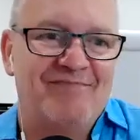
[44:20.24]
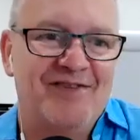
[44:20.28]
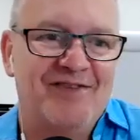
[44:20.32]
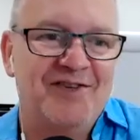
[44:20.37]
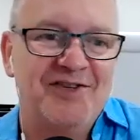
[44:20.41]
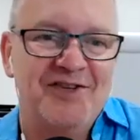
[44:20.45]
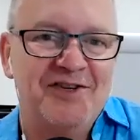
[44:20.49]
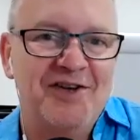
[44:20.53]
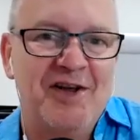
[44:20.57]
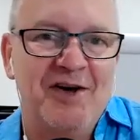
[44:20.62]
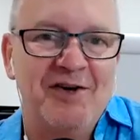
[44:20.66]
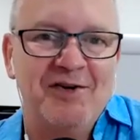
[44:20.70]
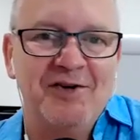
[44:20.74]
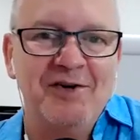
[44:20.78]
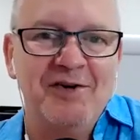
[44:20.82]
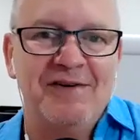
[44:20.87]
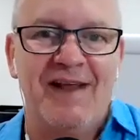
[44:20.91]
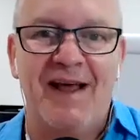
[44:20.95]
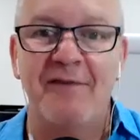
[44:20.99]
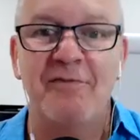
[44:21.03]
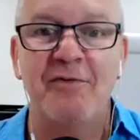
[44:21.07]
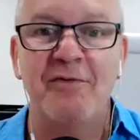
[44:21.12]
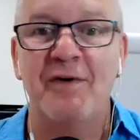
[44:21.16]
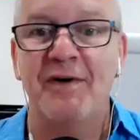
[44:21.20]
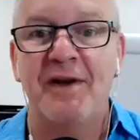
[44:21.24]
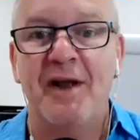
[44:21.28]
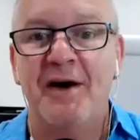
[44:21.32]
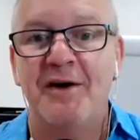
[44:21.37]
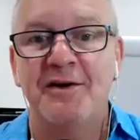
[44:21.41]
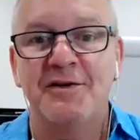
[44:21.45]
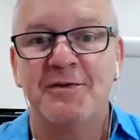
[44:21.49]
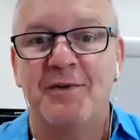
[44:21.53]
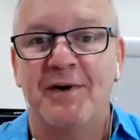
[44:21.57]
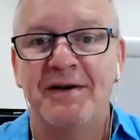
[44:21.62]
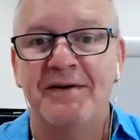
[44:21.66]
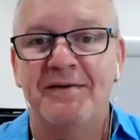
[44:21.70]
They're just no good. Everyone
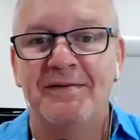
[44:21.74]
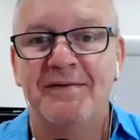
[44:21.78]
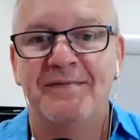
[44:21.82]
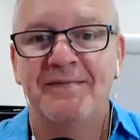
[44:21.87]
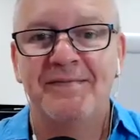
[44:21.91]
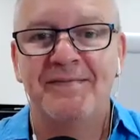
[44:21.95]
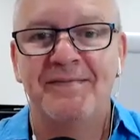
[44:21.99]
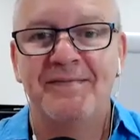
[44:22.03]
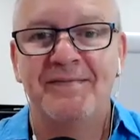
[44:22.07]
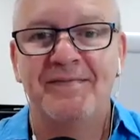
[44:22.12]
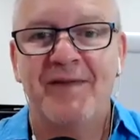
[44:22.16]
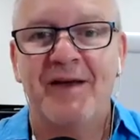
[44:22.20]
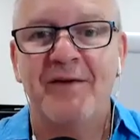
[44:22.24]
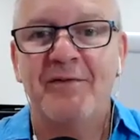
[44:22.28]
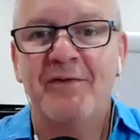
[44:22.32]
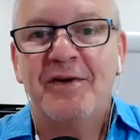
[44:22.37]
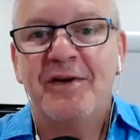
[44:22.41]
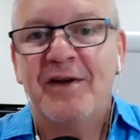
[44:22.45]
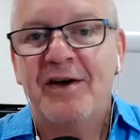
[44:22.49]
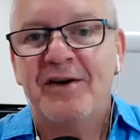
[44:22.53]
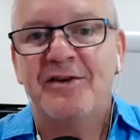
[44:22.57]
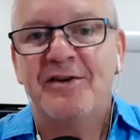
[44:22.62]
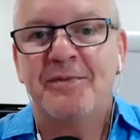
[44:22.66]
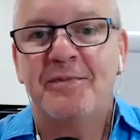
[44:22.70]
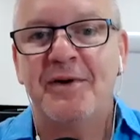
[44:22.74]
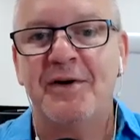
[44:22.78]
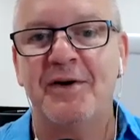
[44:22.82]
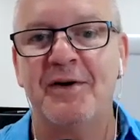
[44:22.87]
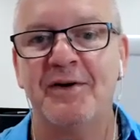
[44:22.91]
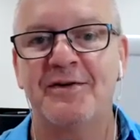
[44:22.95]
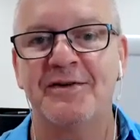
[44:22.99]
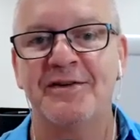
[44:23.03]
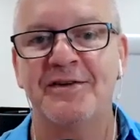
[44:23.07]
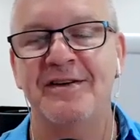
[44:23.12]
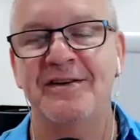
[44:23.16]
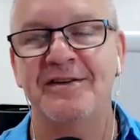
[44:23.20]
knows one. Everyone knows a
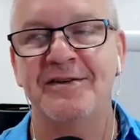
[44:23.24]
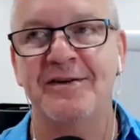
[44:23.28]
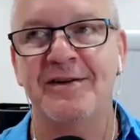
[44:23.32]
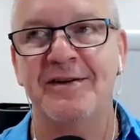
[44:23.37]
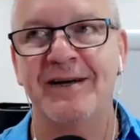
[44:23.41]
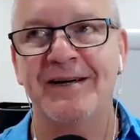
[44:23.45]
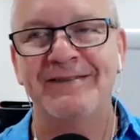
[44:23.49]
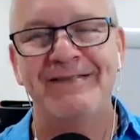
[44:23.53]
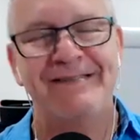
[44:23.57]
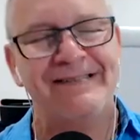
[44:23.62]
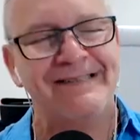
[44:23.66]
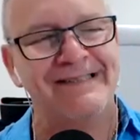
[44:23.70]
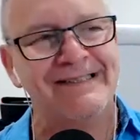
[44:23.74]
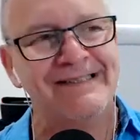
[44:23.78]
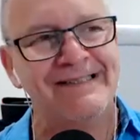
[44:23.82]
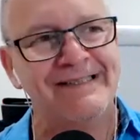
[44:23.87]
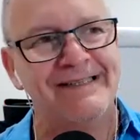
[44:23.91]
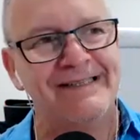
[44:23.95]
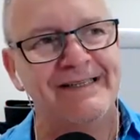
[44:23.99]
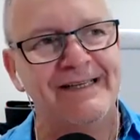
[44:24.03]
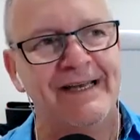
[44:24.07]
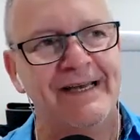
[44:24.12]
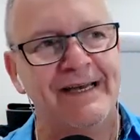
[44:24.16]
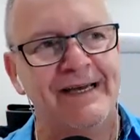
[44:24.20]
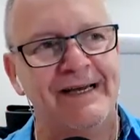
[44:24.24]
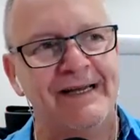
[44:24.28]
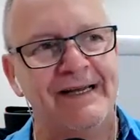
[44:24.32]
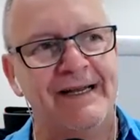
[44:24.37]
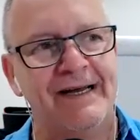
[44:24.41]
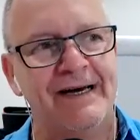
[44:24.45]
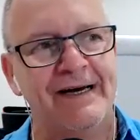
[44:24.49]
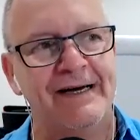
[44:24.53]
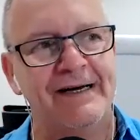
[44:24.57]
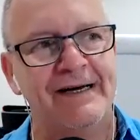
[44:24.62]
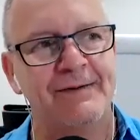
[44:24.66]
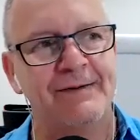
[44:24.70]
podiatrist that you sort of go, yeah,
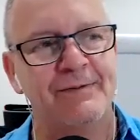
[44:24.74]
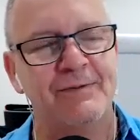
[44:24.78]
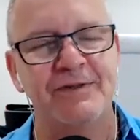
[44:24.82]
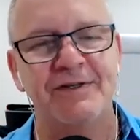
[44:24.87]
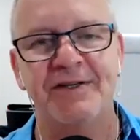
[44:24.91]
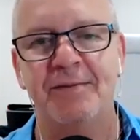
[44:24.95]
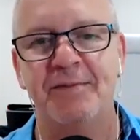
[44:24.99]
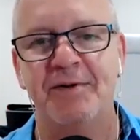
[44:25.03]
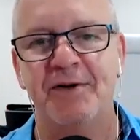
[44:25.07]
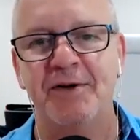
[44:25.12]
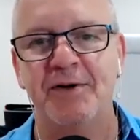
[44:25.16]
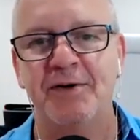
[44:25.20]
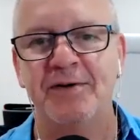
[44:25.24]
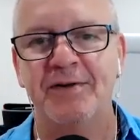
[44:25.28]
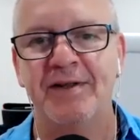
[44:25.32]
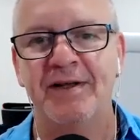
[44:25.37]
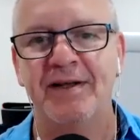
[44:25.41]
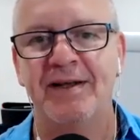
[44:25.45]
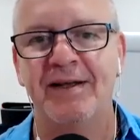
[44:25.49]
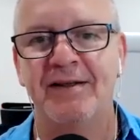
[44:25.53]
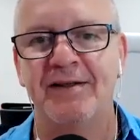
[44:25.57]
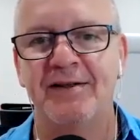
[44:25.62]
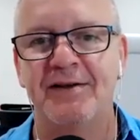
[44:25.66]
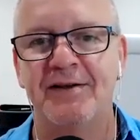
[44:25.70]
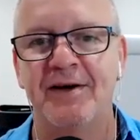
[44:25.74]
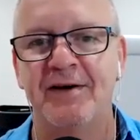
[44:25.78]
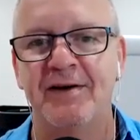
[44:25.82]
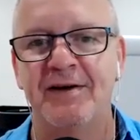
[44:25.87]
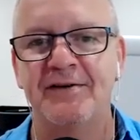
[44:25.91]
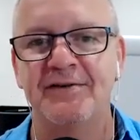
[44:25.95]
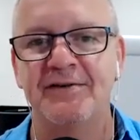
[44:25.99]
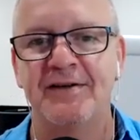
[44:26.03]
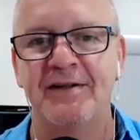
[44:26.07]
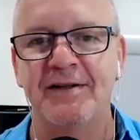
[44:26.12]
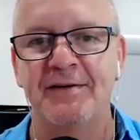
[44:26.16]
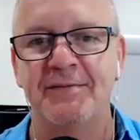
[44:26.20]
nah, wouldn't send my dog there to get the
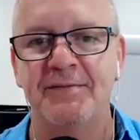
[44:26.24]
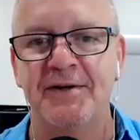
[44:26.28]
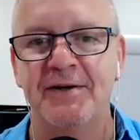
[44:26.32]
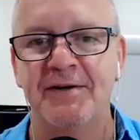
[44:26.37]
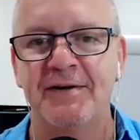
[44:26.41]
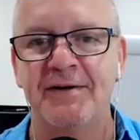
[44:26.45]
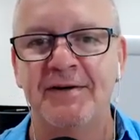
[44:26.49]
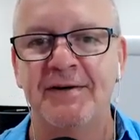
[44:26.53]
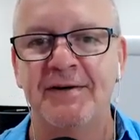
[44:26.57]
toenails clipped.